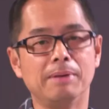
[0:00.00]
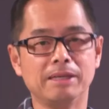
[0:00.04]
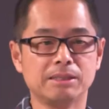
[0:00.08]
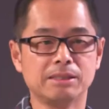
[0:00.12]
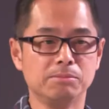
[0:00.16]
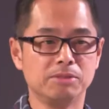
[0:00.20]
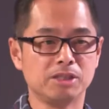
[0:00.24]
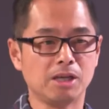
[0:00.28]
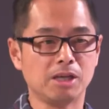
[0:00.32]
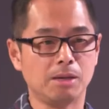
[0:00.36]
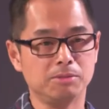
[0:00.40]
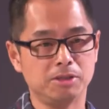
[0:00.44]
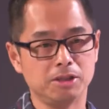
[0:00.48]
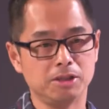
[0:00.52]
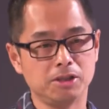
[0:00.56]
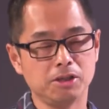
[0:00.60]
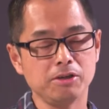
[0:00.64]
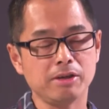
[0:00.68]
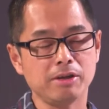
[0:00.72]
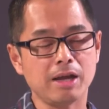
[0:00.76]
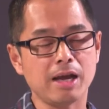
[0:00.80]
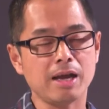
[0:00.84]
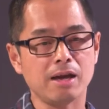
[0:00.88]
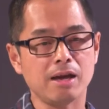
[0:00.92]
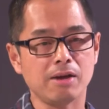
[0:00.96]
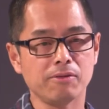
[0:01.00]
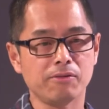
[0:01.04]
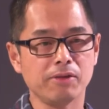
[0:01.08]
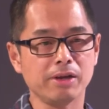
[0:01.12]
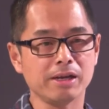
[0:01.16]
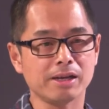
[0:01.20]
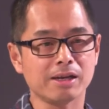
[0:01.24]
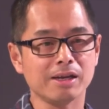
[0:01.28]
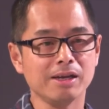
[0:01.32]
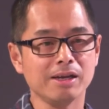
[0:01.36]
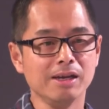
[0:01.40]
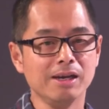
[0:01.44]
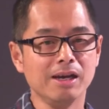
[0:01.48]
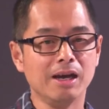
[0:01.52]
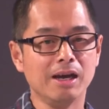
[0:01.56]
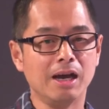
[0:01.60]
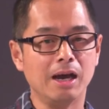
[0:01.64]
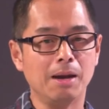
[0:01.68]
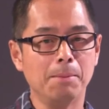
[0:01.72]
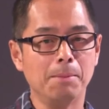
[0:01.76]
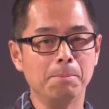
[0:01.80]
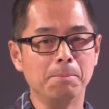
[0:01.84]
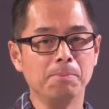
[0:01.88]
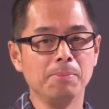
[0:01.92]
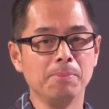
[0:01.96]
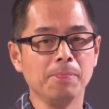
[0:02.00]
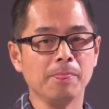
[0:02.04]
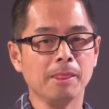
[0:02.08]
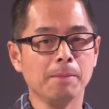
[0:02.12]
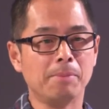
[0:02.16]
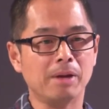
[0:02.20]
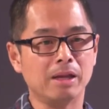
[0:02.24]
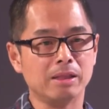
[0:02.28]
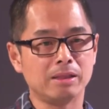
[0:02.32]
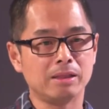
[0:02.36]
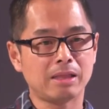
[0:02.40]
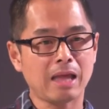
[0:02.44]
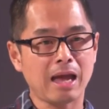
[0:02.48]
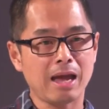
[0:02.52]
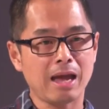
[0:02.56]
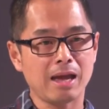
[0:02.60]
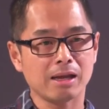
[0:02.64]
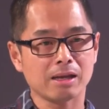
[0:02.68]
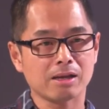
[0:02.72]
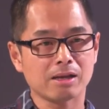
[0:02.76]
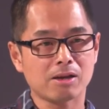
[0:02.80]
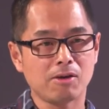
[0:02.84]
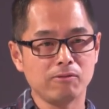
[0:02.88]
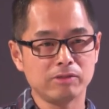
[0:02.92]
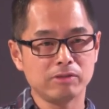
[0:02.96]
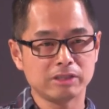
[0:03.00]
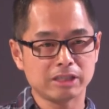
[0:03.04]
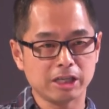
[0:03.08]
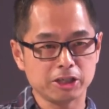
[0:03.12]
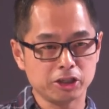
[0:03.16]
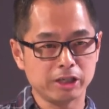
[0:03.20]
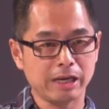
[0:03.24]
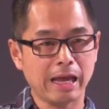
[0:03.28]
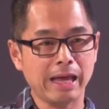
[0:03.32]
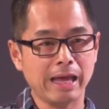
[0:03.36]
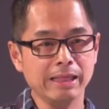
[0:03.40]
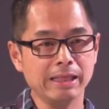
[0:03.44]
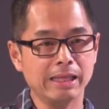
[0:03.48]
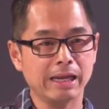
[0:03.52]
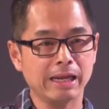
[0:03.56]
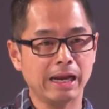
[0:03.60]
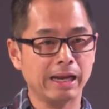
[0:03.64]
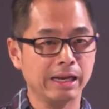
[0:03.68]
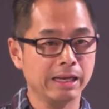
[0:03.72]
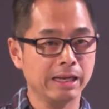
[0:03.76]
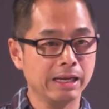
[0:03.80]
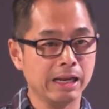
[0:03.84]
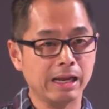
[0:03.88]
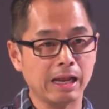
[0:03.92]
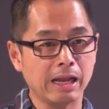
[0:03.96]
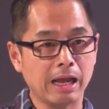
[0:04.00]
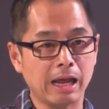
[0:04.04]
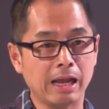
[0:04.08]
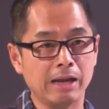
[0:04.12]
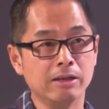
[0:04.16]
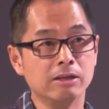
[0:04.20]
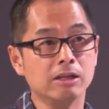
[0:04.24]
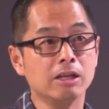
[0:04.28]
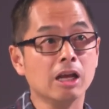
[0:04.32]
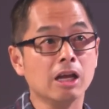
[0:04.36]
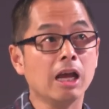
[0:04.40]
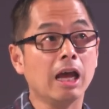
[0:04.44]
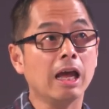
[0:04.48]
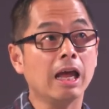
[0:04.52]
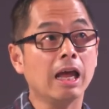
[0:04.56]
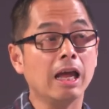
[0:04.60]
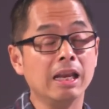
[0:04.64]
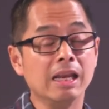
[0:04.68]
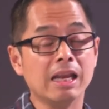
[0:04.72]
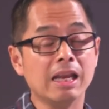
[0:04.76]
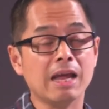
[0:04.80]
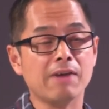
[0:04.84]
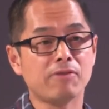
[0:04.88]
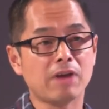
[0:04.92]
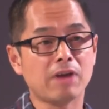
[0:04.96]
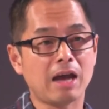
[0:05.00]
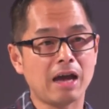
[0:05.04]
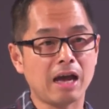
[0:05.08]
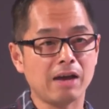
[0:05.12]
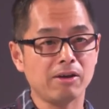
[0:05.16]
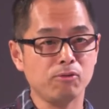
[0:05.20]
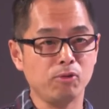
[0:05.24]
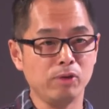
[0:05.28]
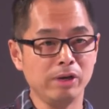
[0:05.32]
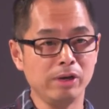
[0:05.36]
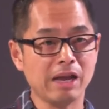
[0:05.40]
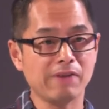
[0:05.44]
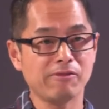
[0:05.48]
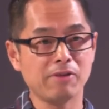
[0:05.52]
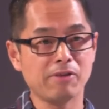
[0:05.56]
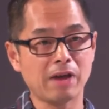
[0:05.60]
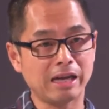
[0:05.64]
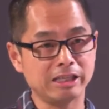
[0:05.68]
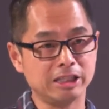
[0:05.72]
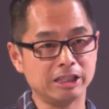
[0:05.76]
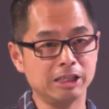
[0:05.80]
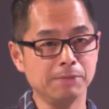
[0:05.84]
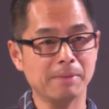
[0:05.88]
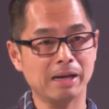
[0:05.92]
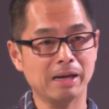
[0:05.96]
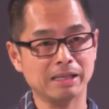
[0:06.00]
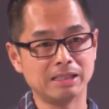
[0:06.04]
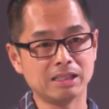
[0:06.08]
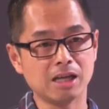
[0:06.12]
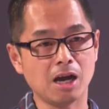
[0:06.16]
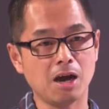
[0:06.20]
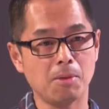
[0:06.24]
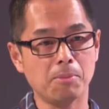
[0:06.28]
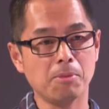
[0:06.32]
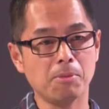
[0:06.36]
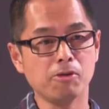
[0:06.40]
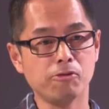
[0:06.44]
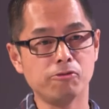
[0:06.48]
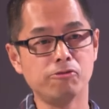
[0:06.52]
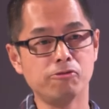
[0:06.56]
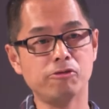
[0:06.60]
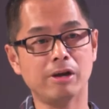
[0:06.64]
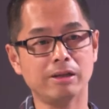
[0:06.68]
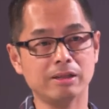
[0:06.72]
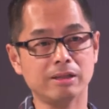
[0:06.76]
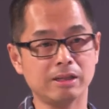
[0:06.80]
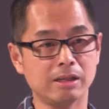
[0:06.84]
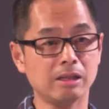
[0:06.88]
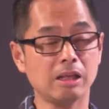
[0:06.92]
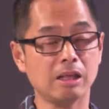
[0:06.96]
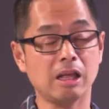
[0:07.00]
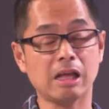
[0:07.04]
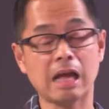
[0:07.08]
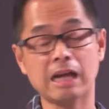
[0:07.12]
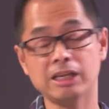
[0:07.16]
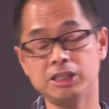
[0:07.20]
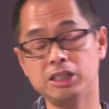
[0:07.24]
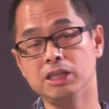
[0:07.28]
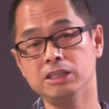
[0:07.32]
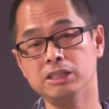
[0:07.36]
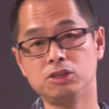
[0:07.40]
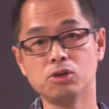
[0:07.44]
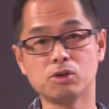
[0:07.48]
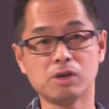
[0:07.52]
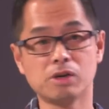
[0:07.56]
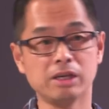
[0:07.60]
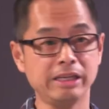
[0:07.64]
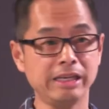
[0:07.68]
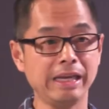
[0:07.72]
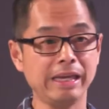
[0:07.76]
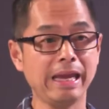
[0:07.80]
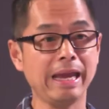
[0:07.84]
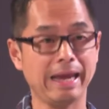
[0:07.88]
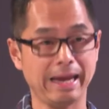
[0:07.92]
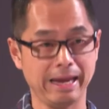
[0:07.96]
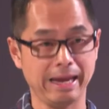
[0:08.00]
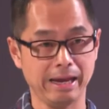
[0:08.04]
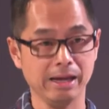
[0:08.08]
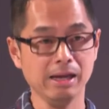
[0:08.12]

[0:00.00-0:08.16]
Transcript: some time to do that, I think. Um, but that conversation ended, and, and it never, we never actually met up. For, actually, it took a year